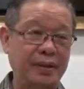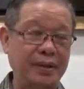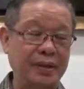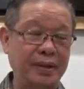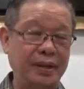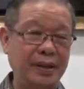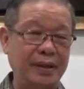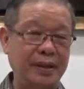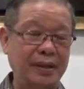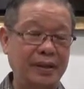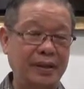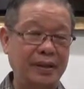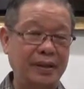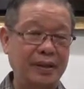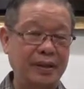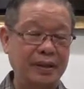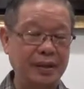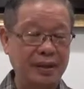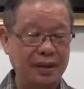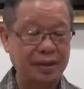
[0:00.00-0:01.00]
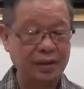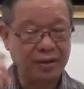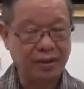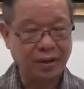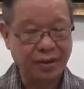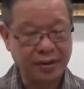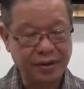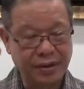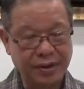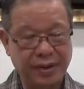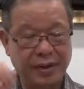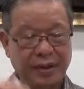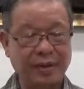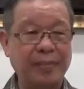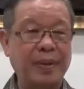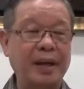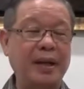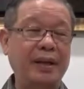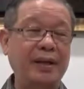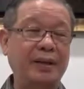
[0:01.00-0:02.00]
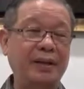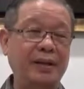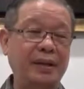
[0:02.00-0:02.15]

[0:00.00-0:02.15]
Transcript: Okay? Thoughts in the mind.